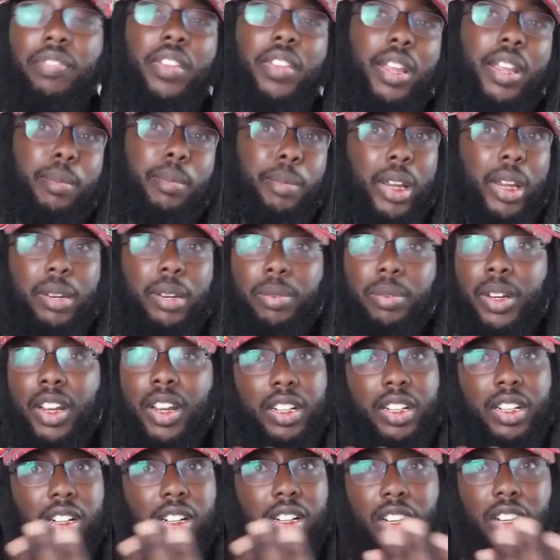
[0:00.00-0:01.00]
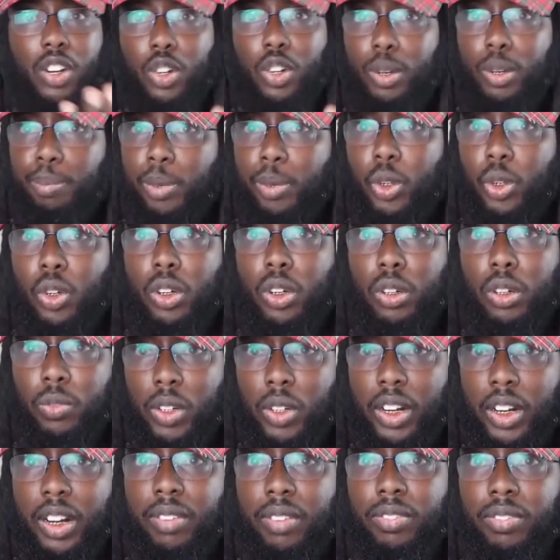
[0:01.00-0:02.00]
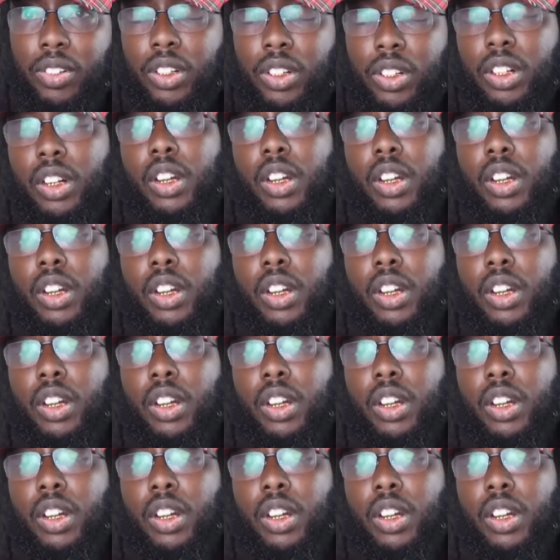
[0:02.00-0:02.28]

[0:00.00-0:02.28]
And maybe I need to go to more or whatever.